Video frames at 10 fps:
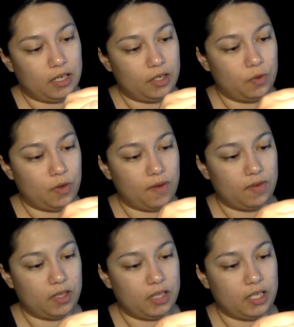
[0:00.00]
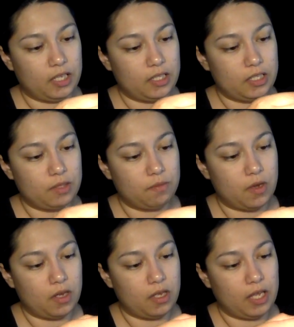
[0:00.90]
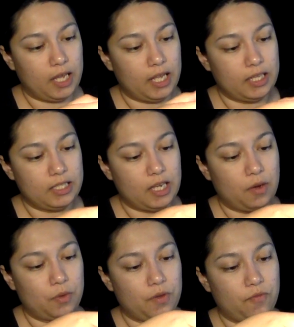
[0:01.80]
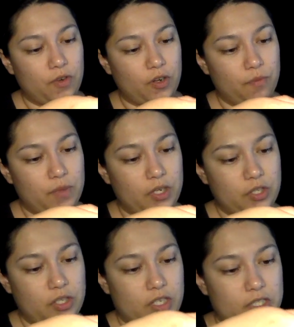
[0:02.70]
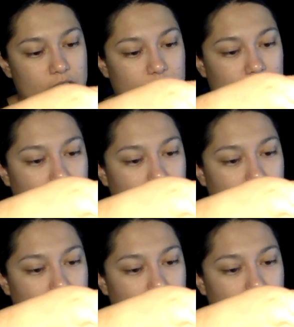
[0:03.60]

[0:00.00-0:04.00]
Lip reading: I do have a clean small hand towel in front of me just in